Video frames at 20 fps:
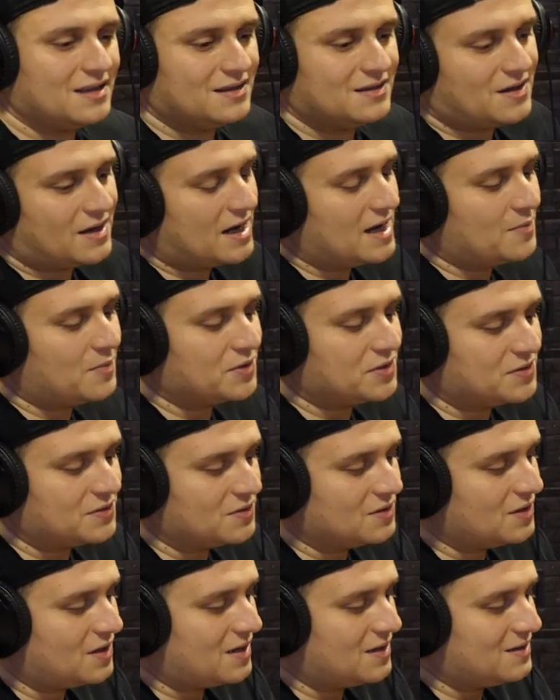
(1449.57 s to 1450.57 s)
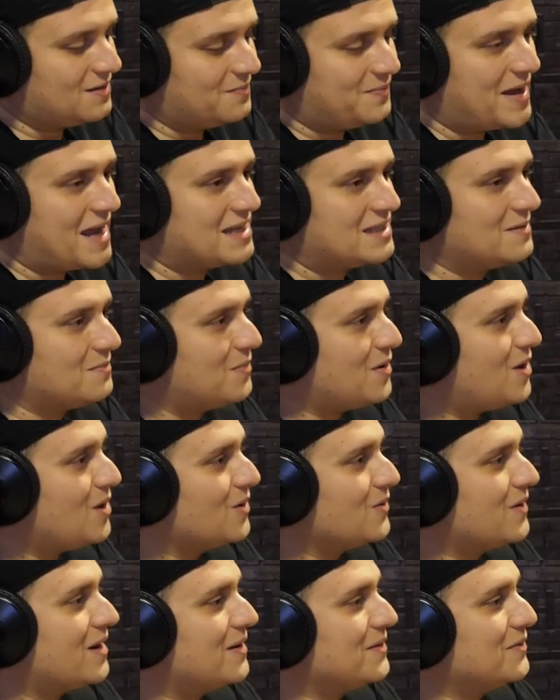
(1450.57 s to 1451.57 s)
not able to not pass a
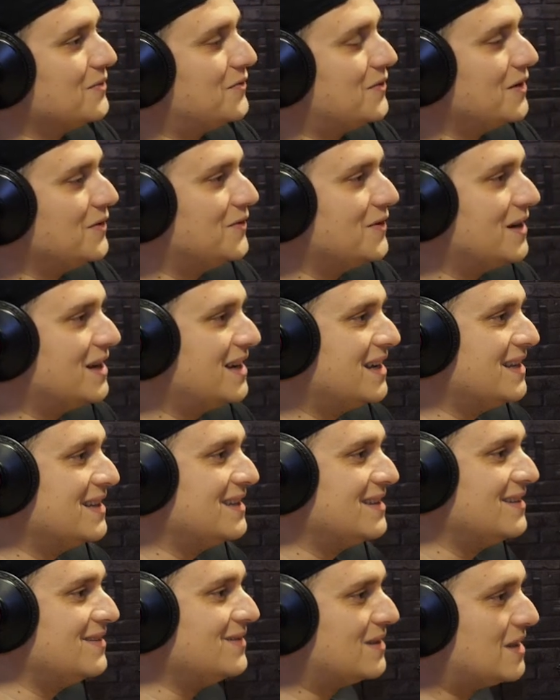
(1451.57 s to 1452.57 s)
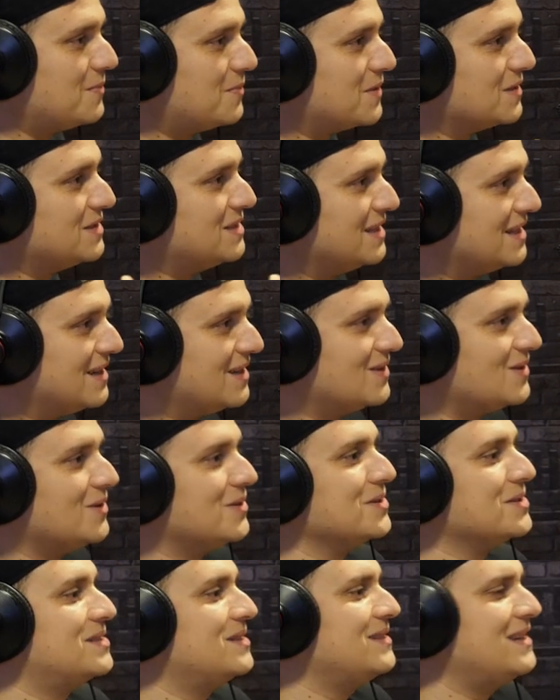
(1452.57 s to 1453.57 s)
ball around in FIFA, and you keep conceding
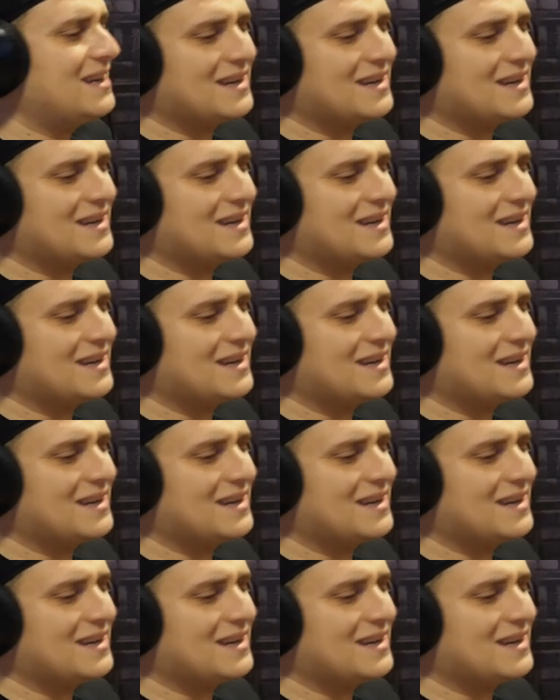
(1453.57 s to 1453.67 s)
goals. You're